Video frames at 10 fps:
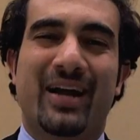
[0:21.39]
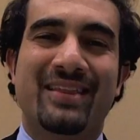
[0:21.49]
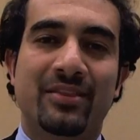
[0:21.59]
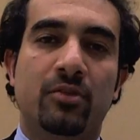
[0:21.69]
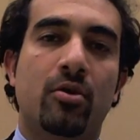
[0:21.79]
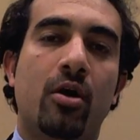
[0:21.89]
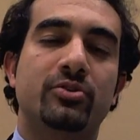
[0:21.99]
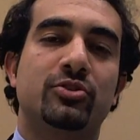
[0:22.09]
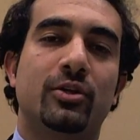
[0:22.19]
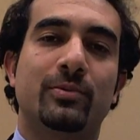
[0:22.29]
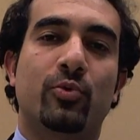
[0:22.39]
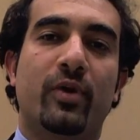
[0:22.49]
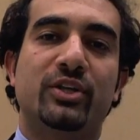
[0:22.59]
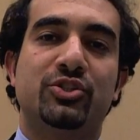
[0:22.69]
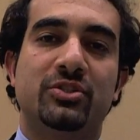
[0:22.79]
I think the long-term
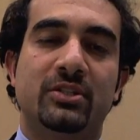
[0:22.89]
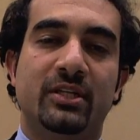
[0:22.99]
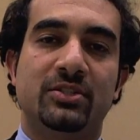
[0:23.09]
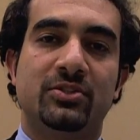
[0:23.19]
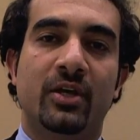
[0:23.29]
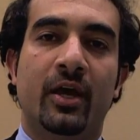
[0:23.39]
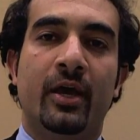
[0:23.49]
question is,